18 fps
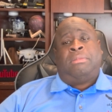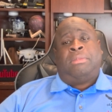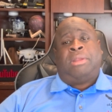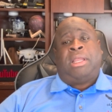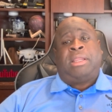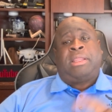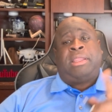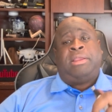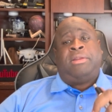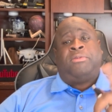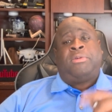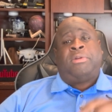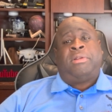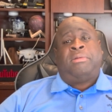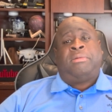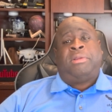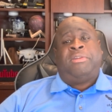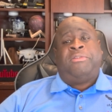I can't re
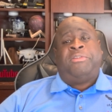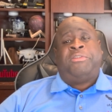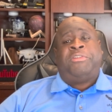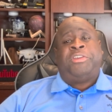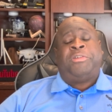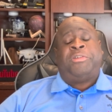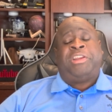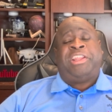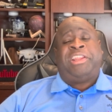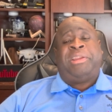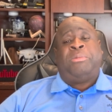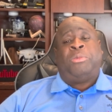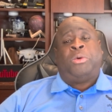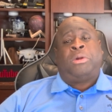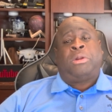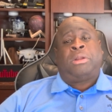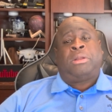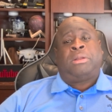review it
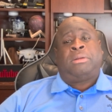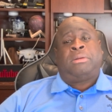anymore.